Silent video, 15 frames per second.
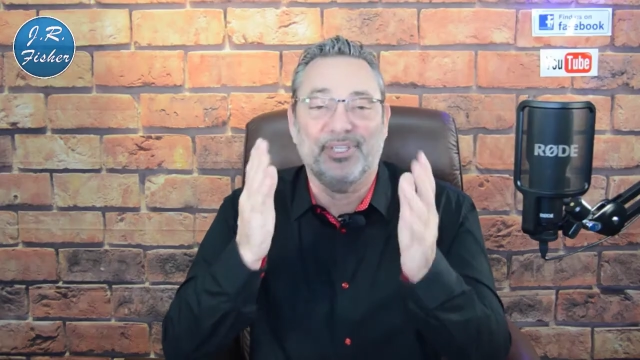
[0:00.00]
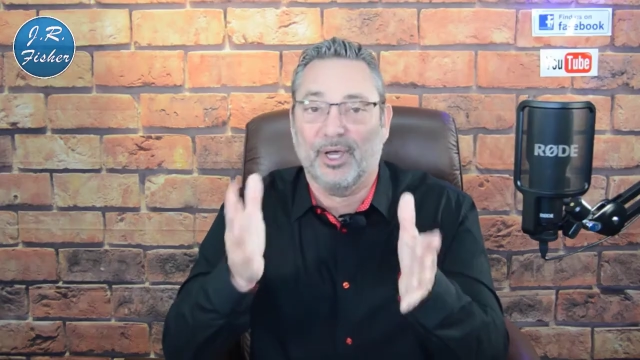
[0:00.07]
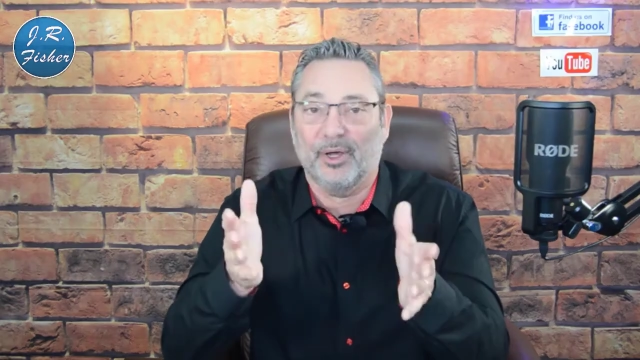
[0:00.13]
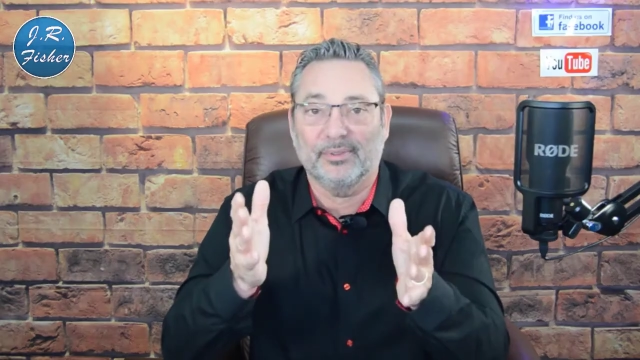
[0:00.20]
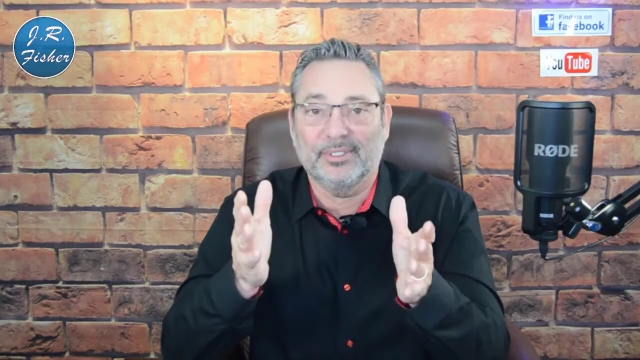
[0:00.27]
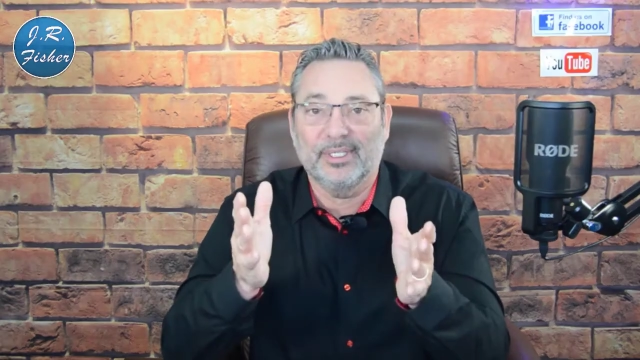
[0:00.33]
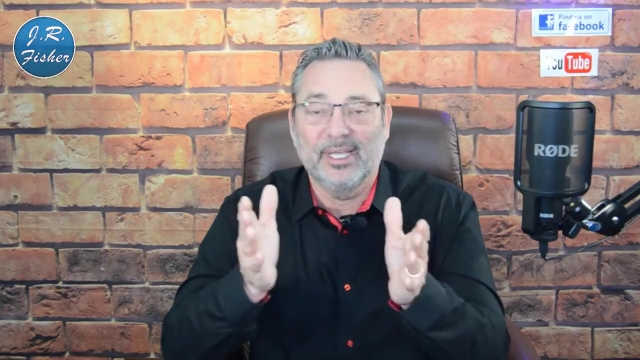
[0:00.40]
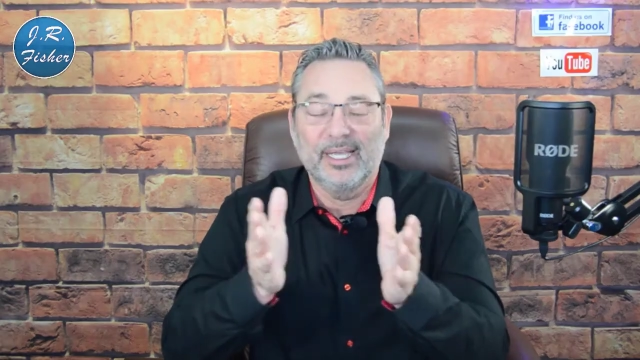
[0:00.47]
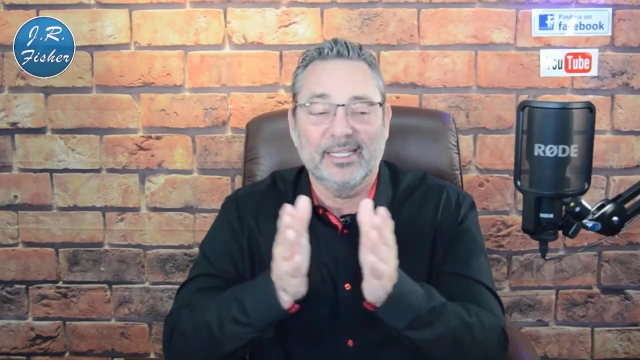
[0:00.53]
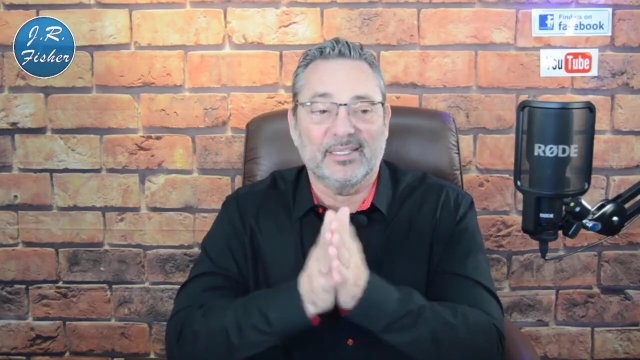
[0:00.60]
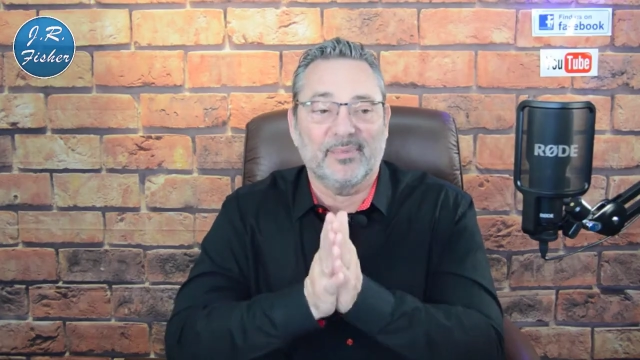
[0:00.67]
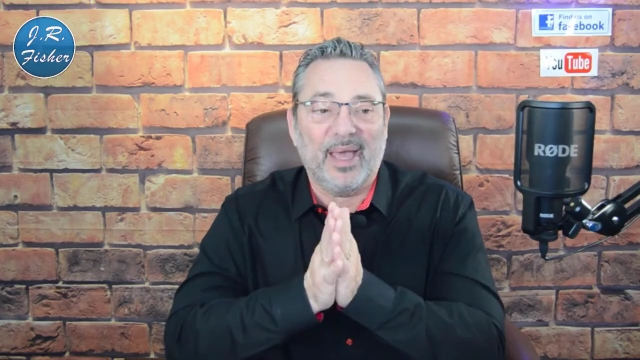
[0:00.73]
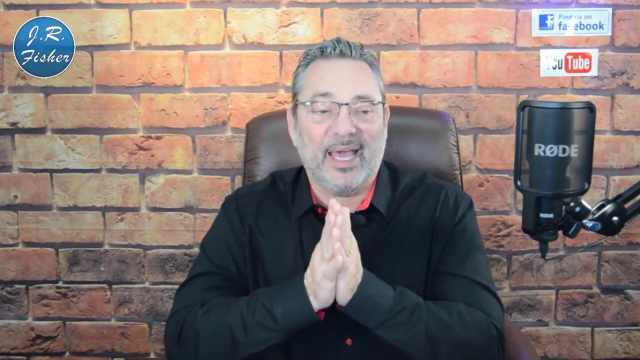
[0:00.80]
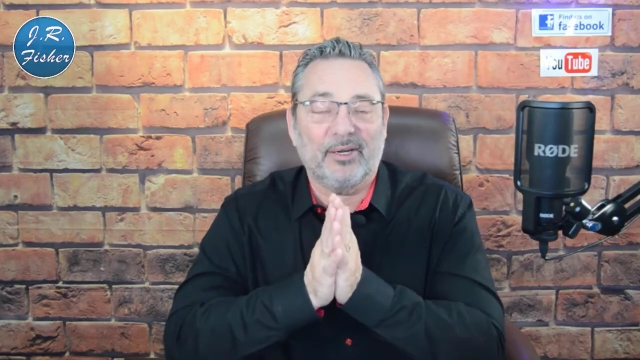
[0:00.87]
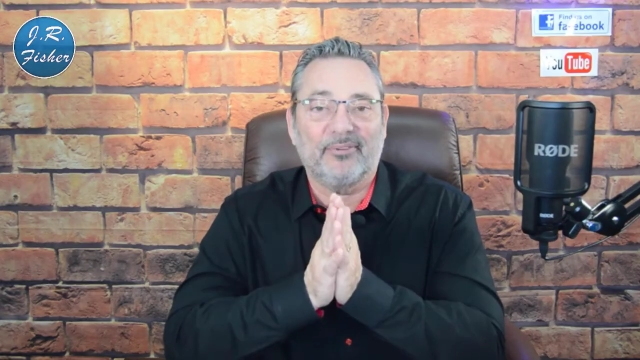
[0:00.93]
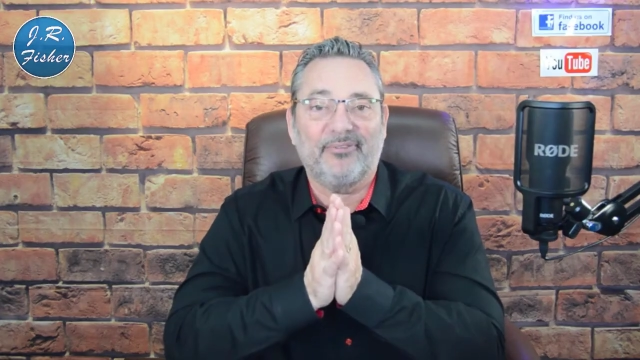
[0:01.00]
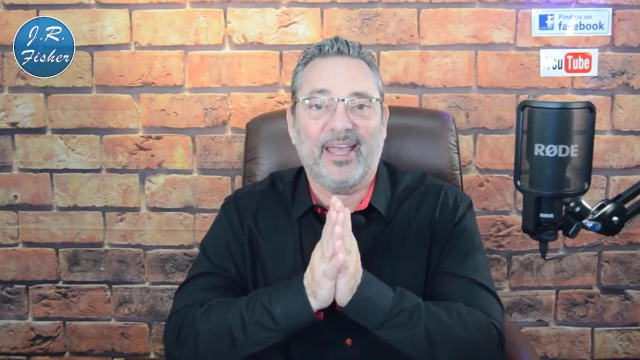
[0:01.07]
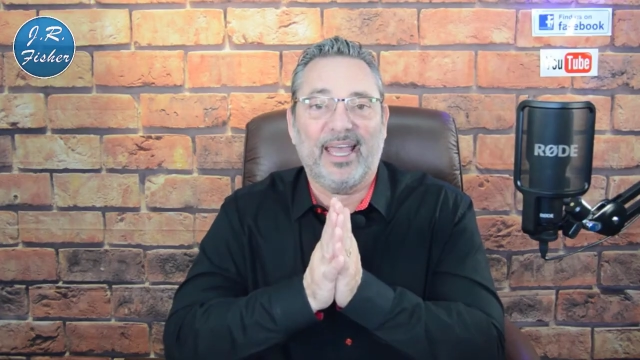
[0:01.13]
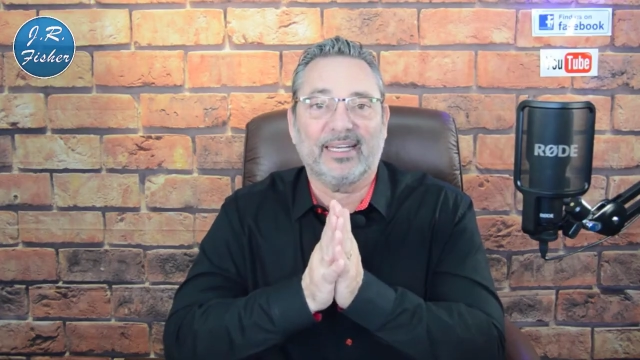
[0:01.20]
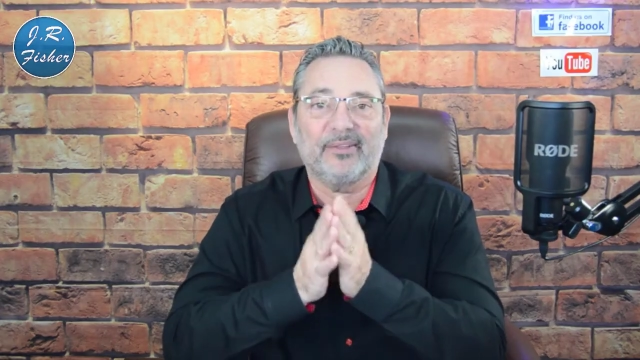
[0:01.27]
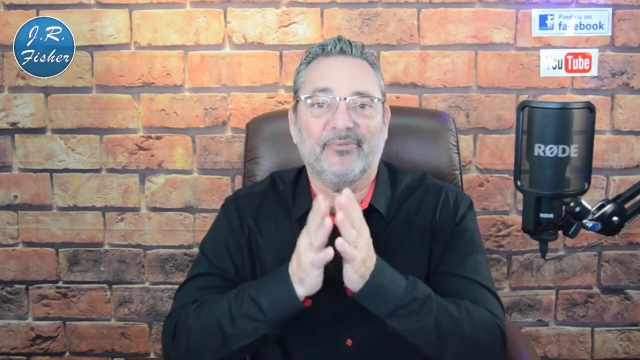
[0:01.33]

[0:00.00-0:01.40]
don't. As a matter of fact,